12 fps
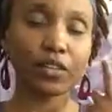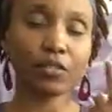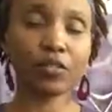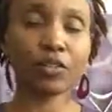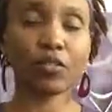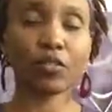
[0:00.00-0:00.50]

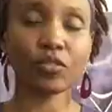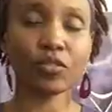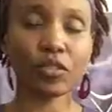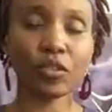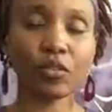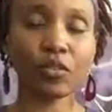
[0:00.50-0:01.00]
You can
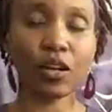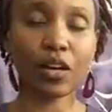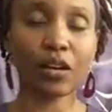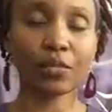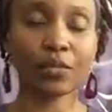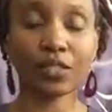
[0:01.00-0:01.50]
also
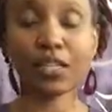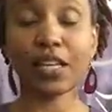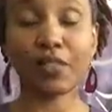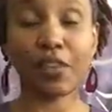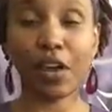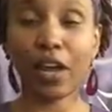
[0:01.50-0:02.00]
just
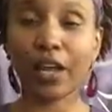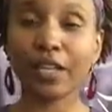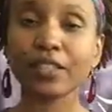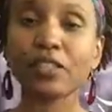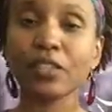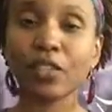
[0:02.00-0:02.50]
have your
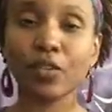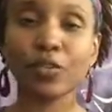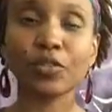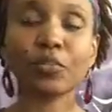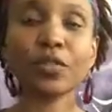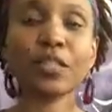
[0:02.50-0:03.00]
eyes
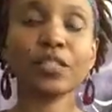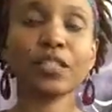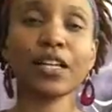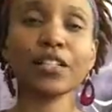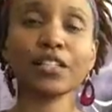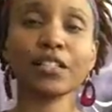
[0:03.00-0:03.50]
closed, because
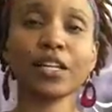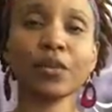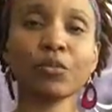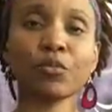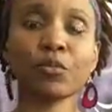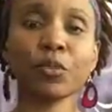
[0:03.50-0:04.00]
lots of
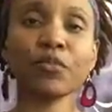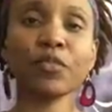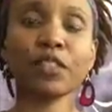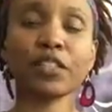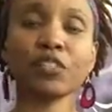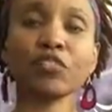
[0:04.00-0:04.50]
times when we're
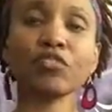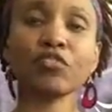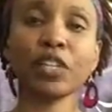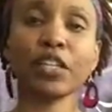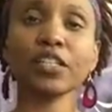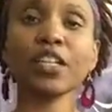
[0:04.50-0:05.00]
feeling
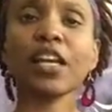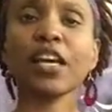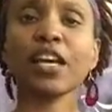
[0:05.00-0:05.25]
stress,